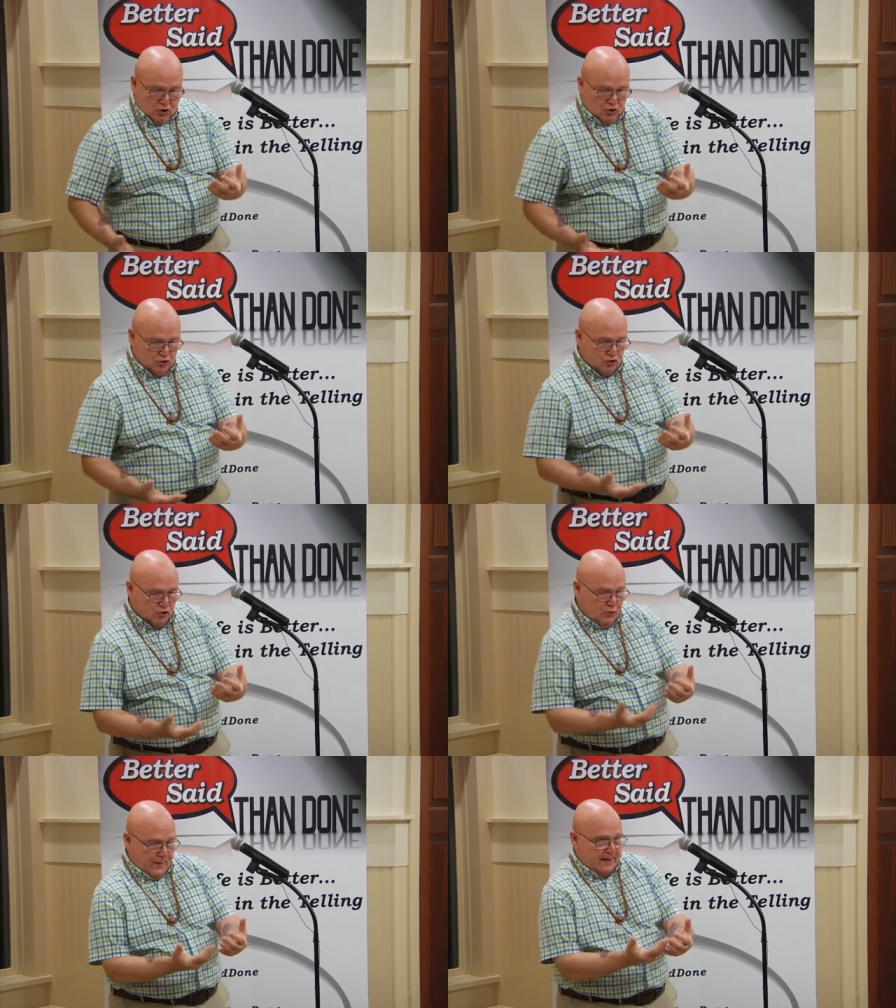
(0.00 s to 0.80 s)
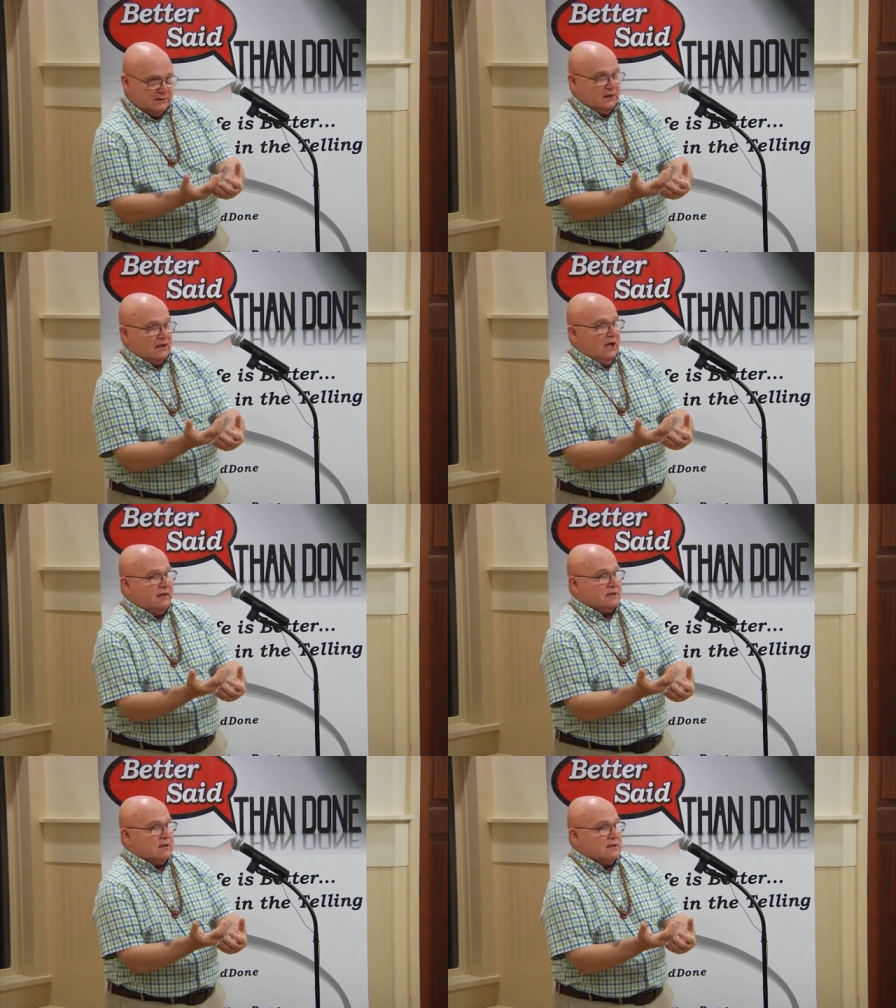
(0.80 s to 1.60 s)
scoop out the
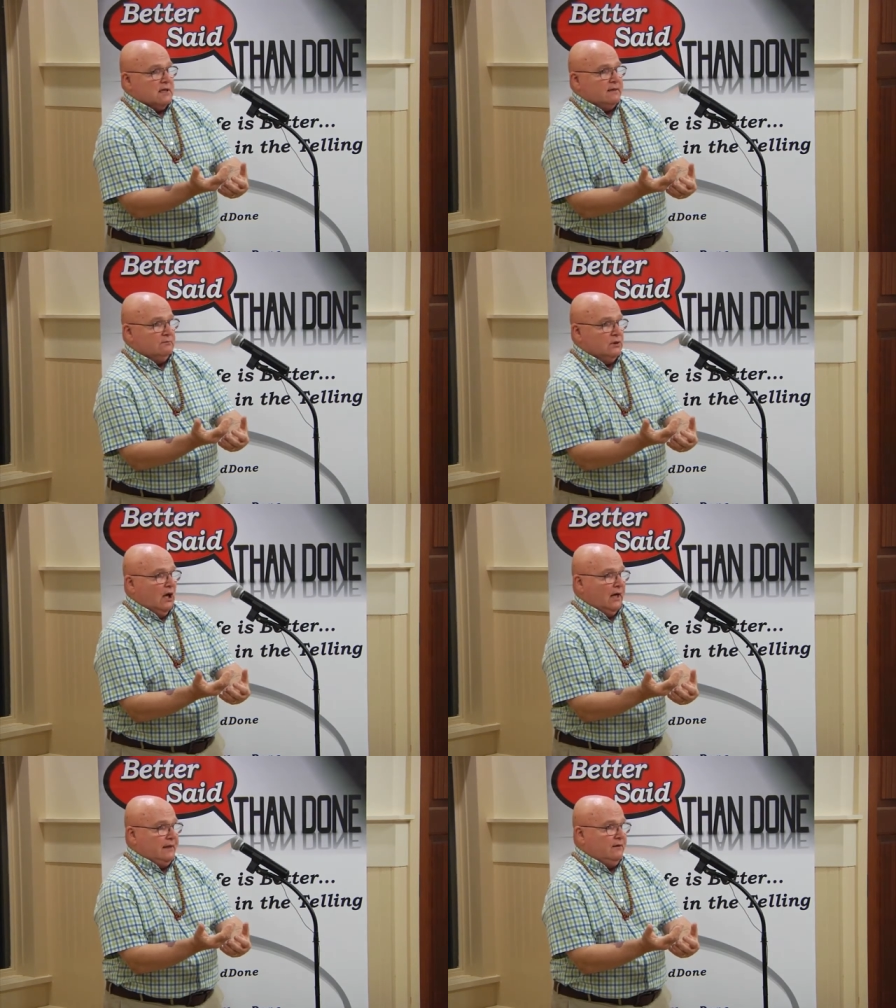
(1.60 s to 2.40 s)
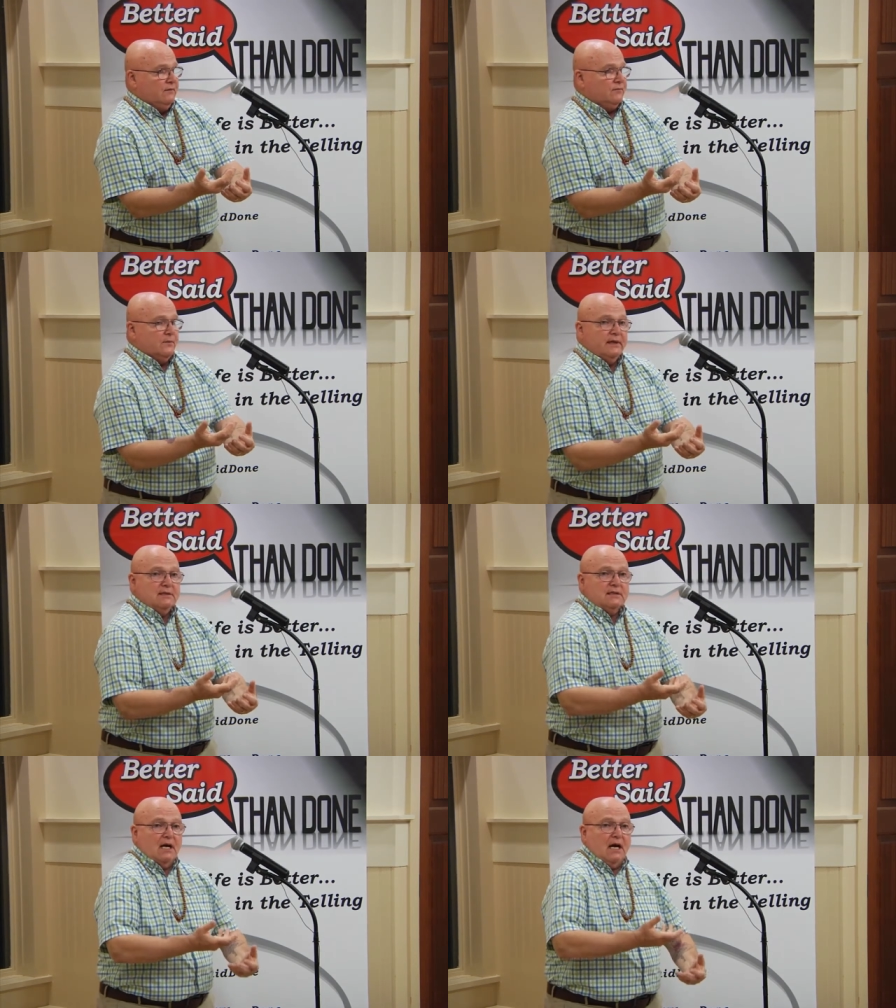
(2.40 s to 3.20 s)
guts and blood from
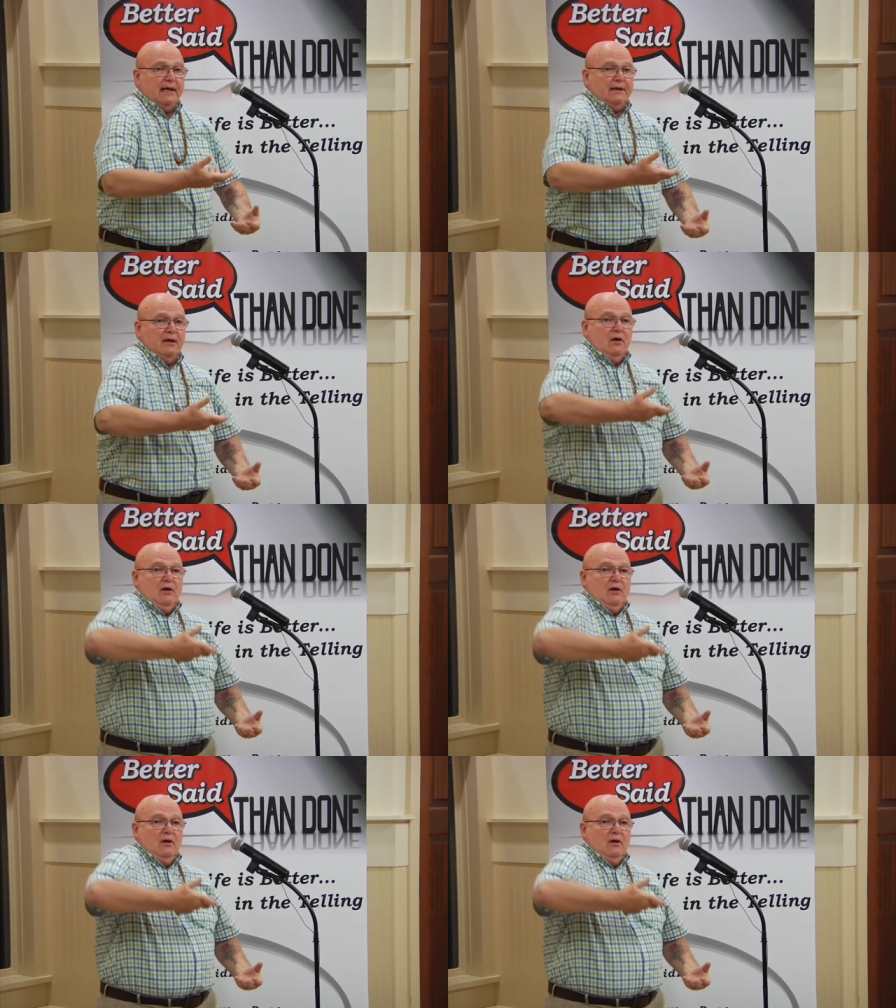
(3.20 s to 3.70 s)
inside,